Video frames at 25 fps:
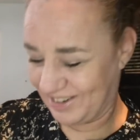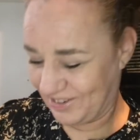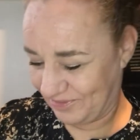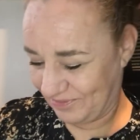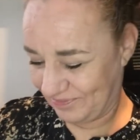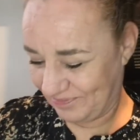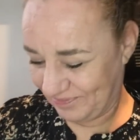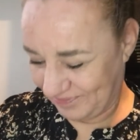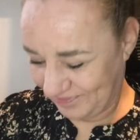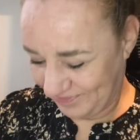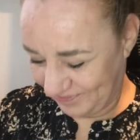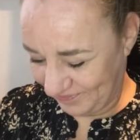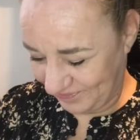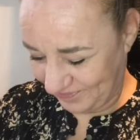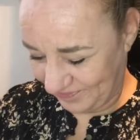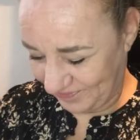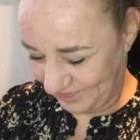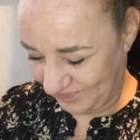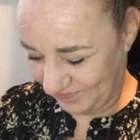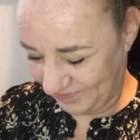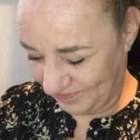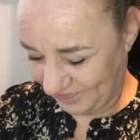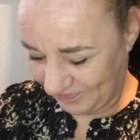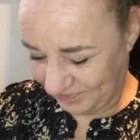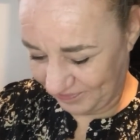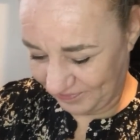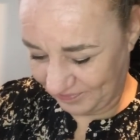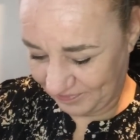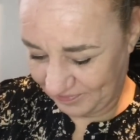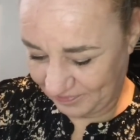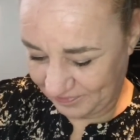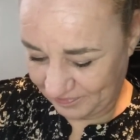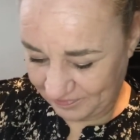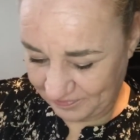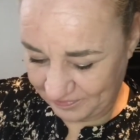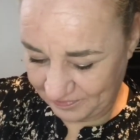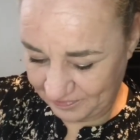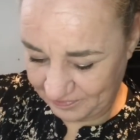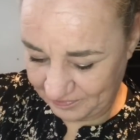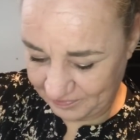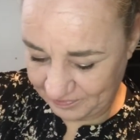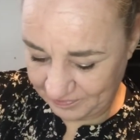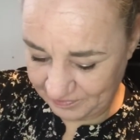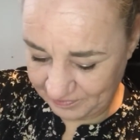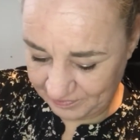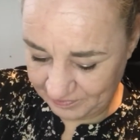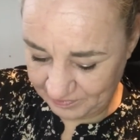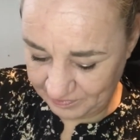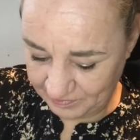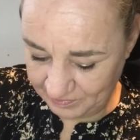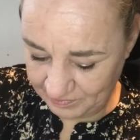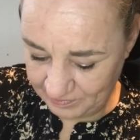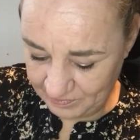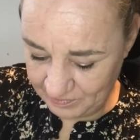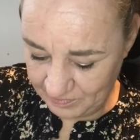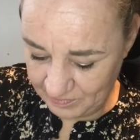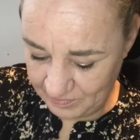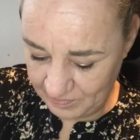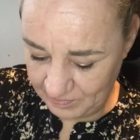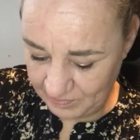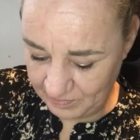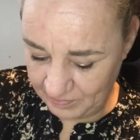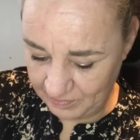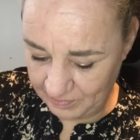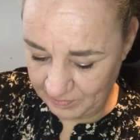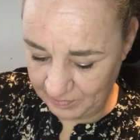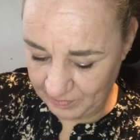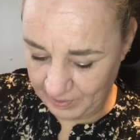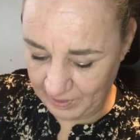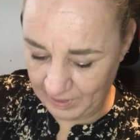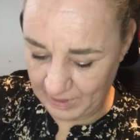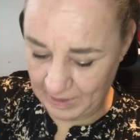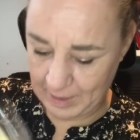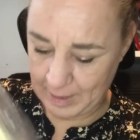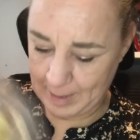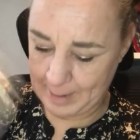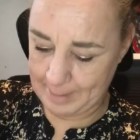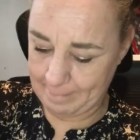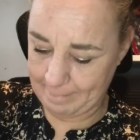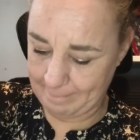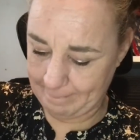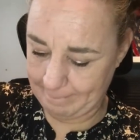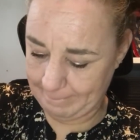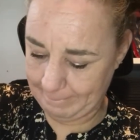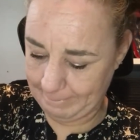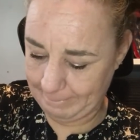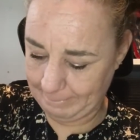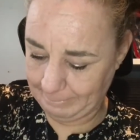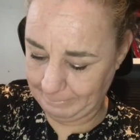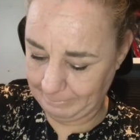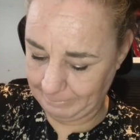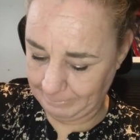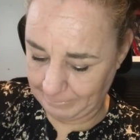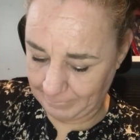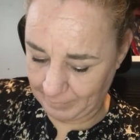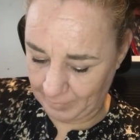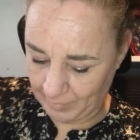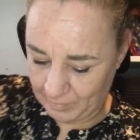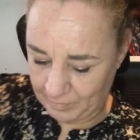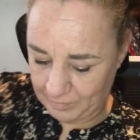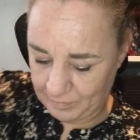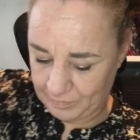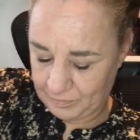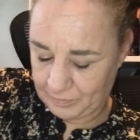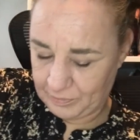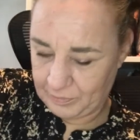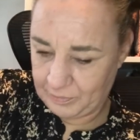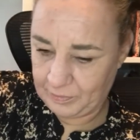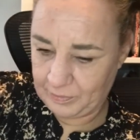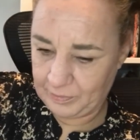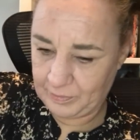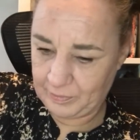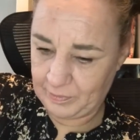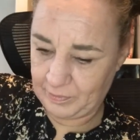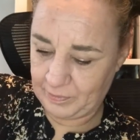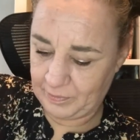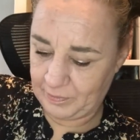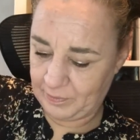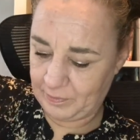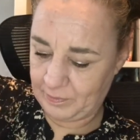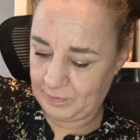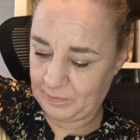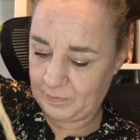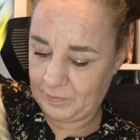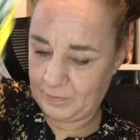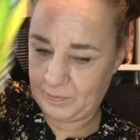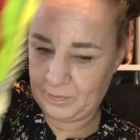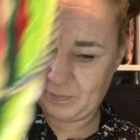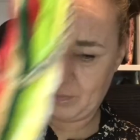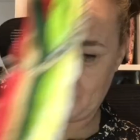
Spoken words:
[no speech]